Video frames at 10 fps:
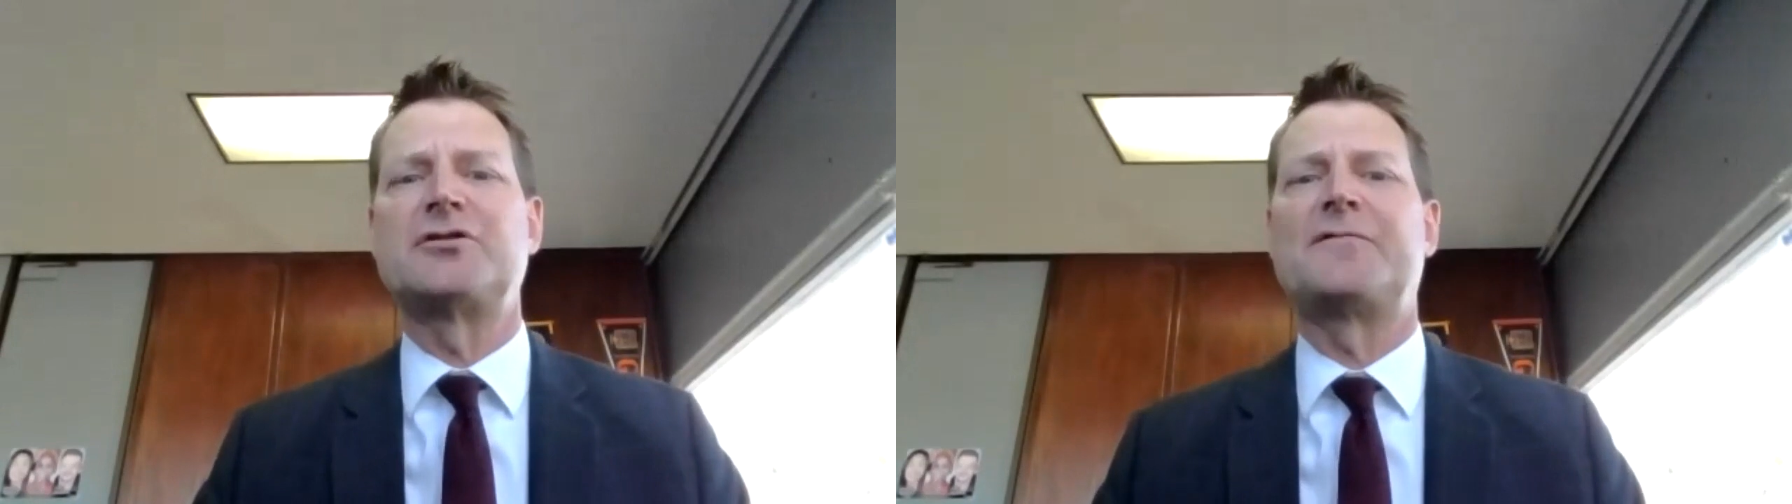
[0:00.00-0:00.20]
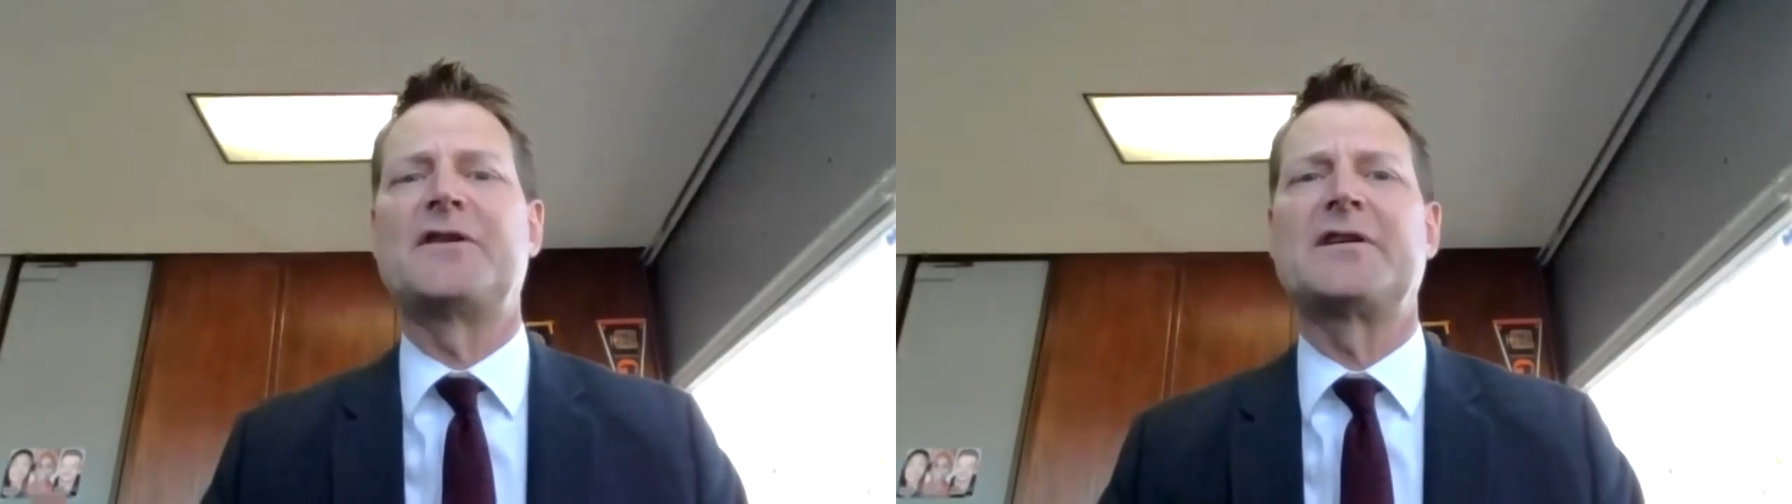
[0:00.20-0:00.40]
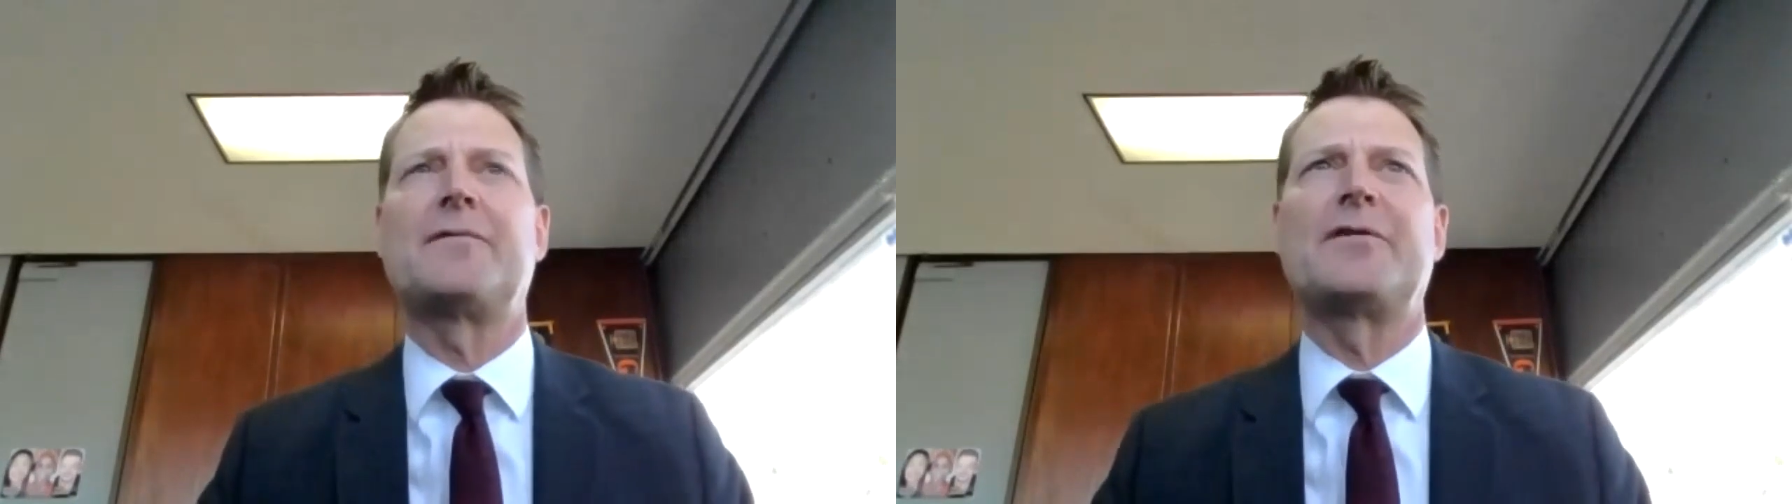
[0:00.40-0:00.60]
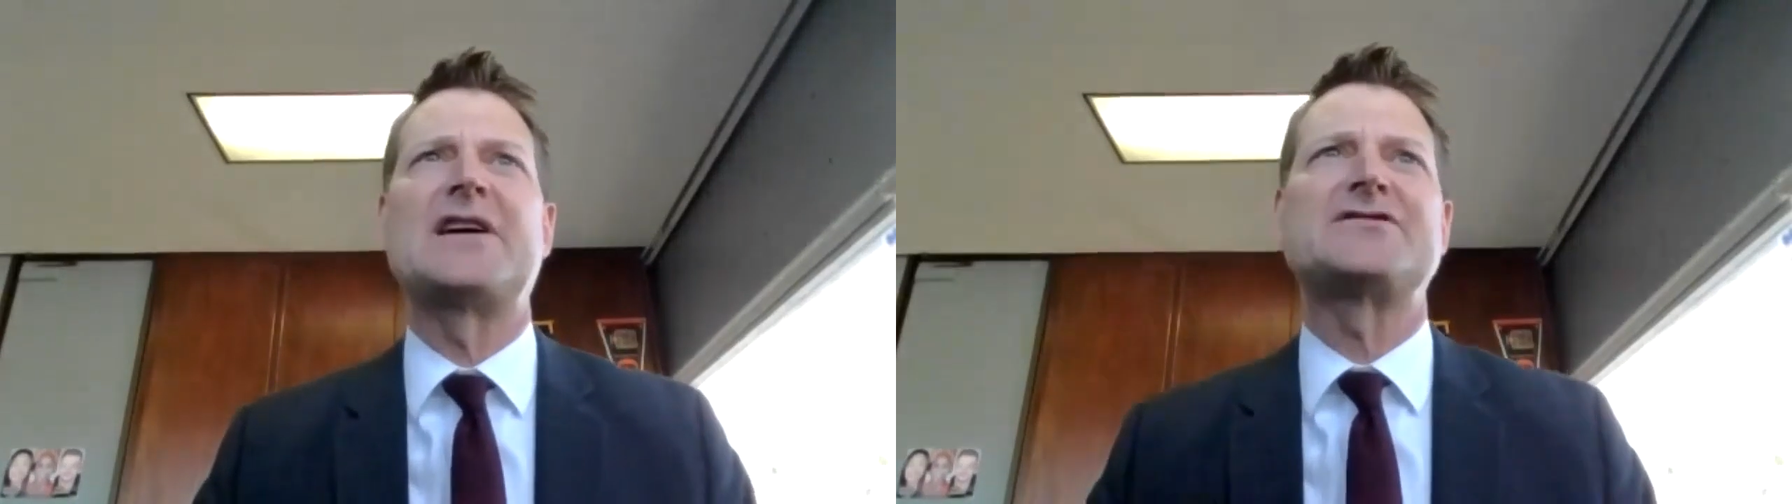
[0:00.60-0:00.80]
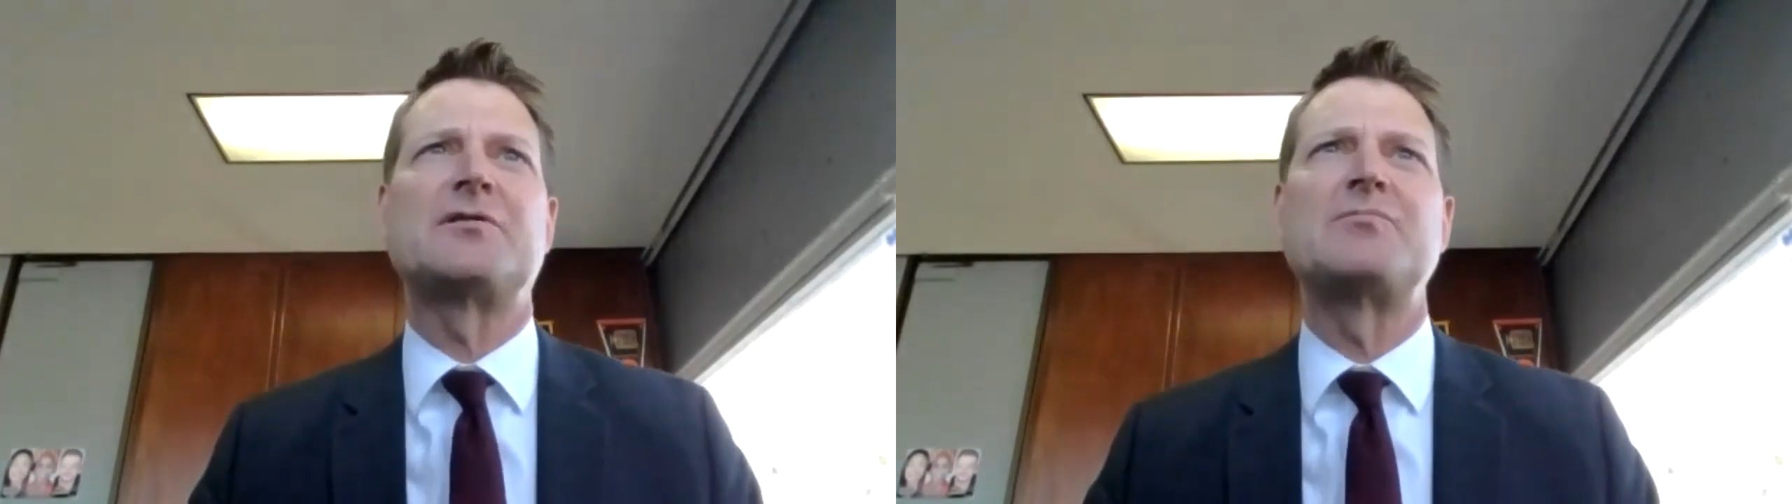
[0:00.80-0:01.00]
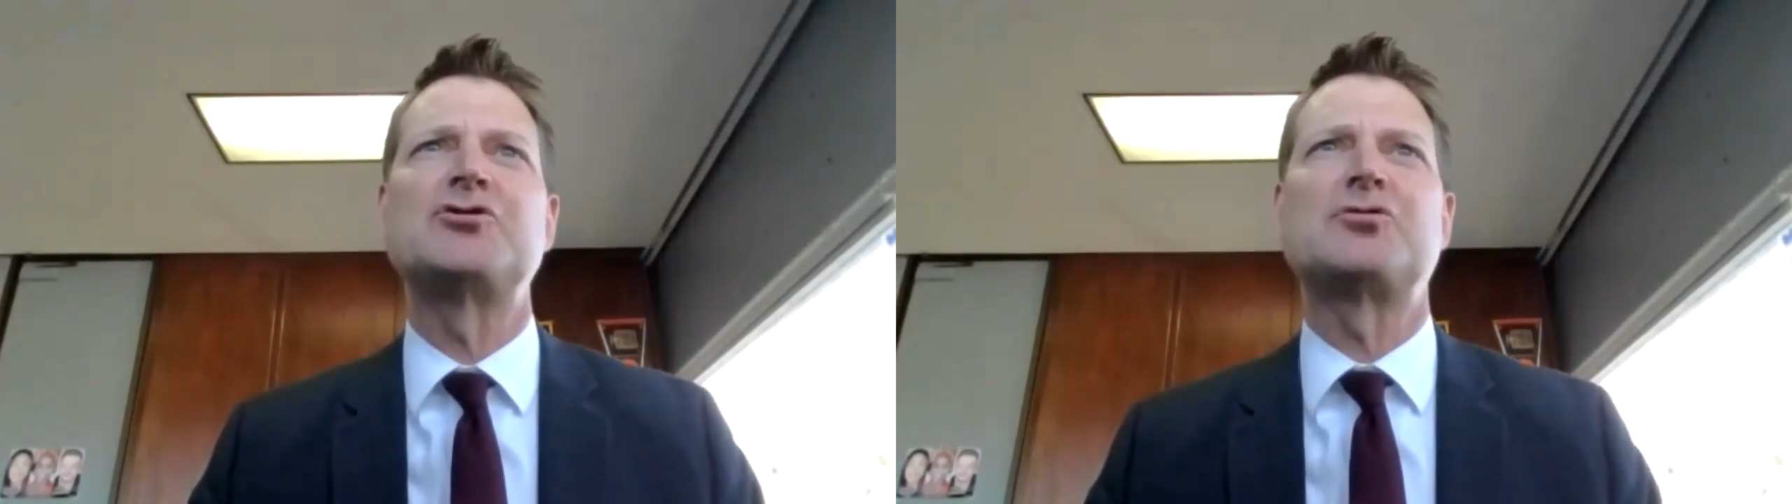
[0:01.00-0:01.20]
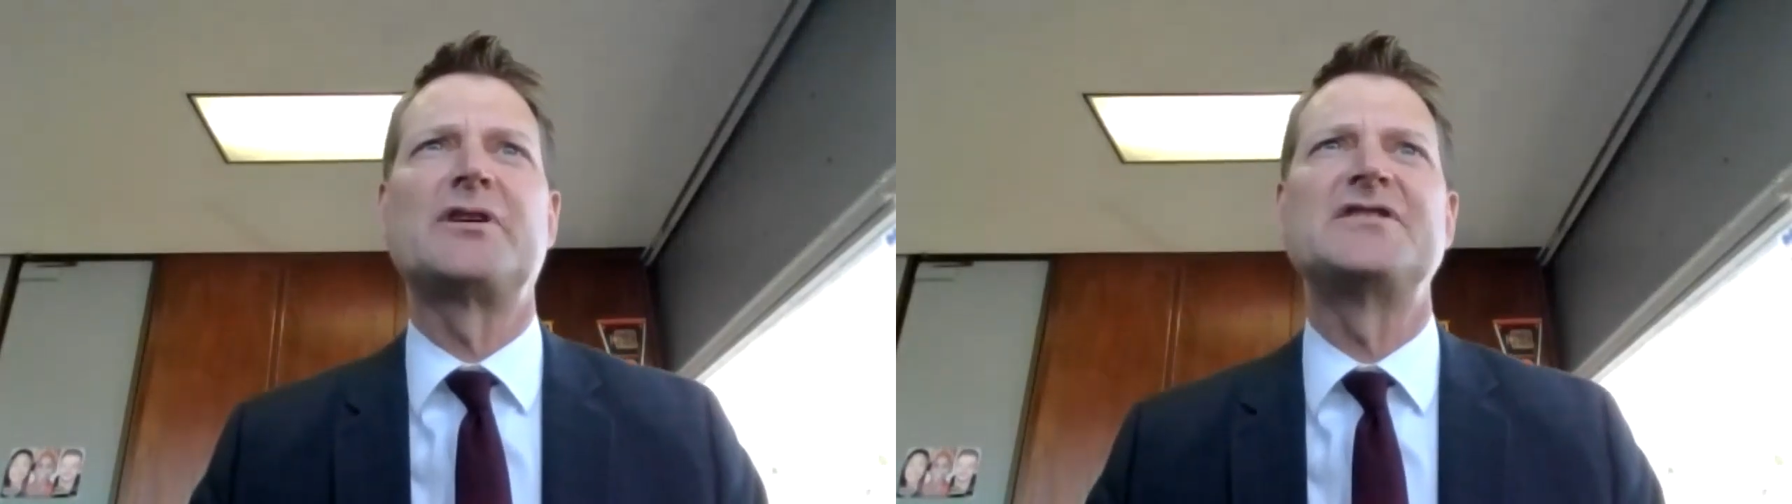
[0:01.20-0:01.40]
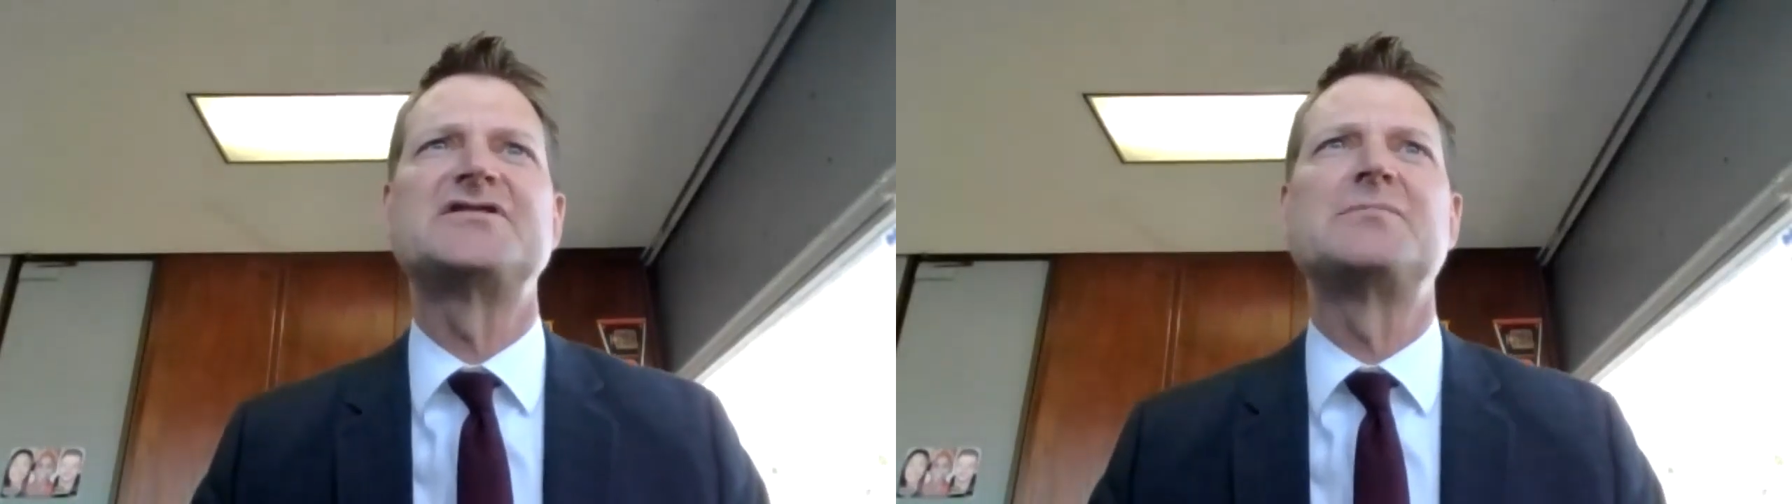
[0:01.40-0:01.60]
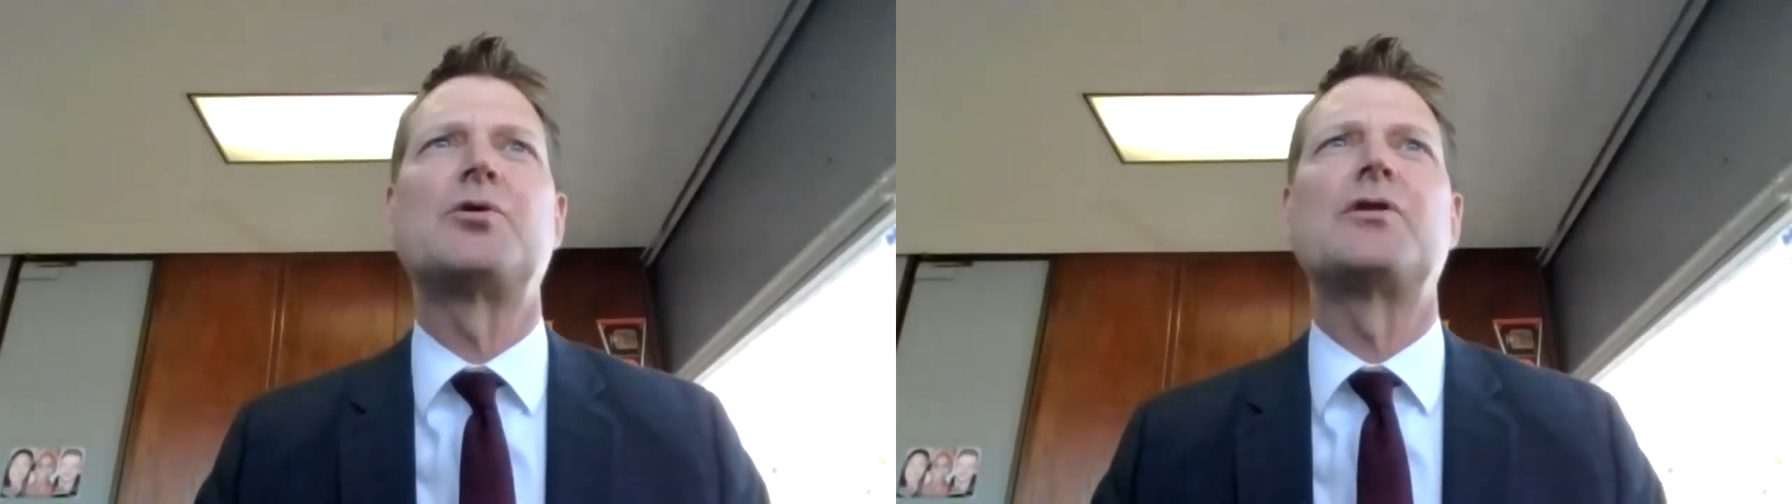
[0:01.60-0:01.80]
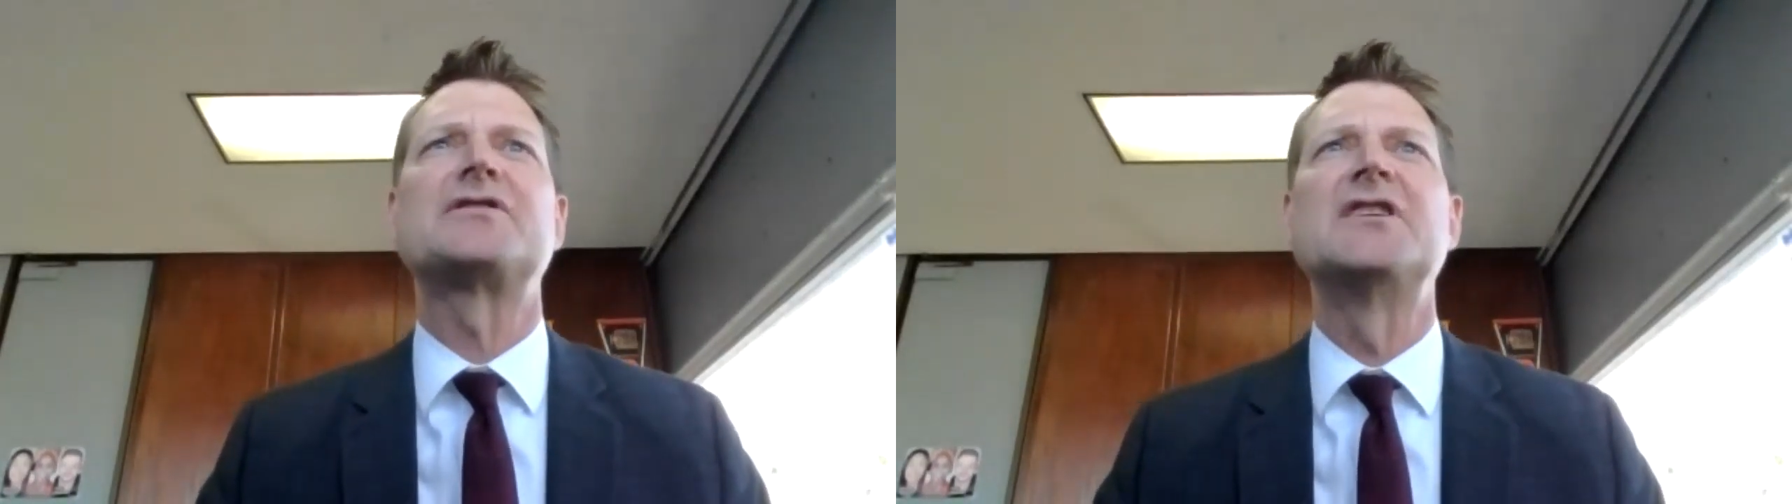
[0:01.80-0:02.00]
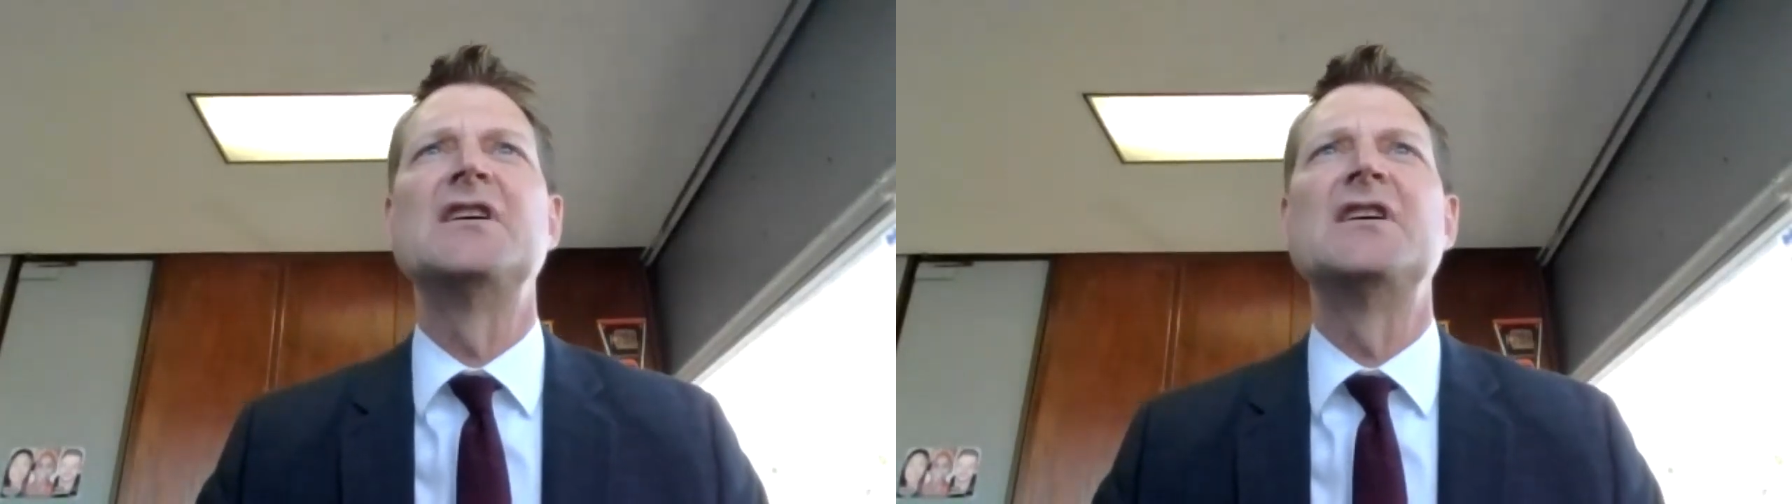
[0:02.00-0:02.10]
so funding for that sort of mutual aid support.